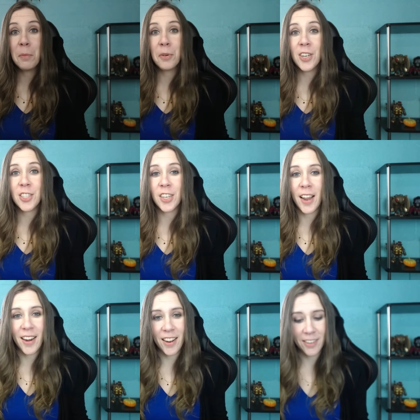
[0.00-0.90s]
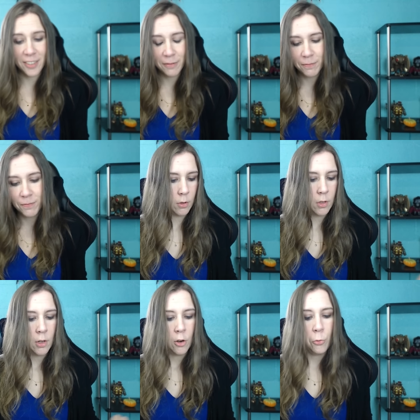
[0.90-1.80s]
appreciate it.
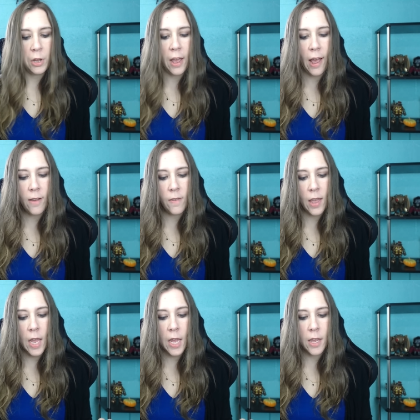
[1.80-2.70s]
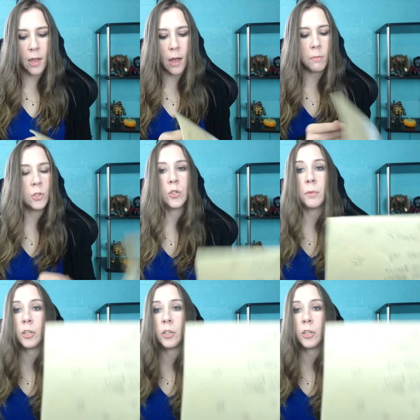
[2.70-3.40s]
We have a, I'm assuming,